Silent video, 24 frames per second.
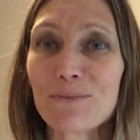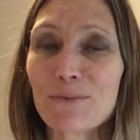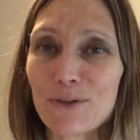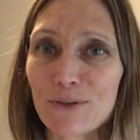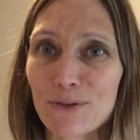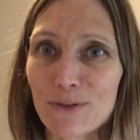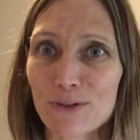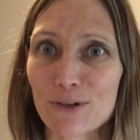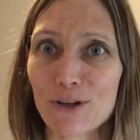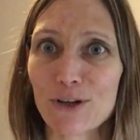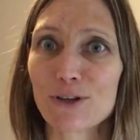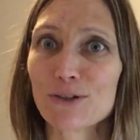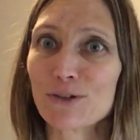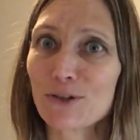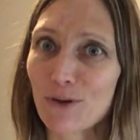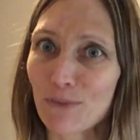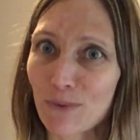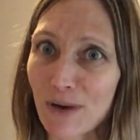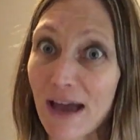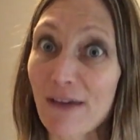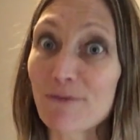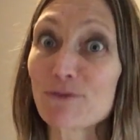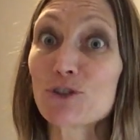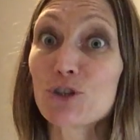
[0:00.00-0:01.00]
which was good because you don't
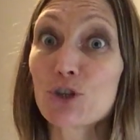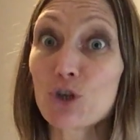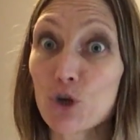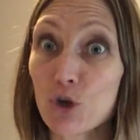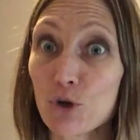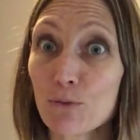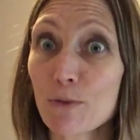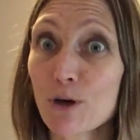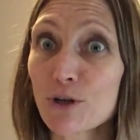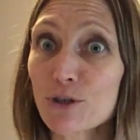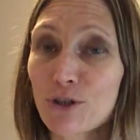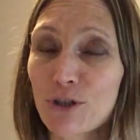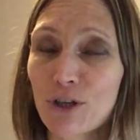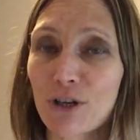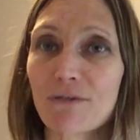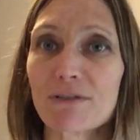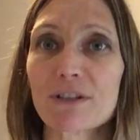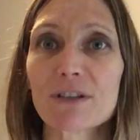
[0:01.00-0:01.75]
want to have too much sugar.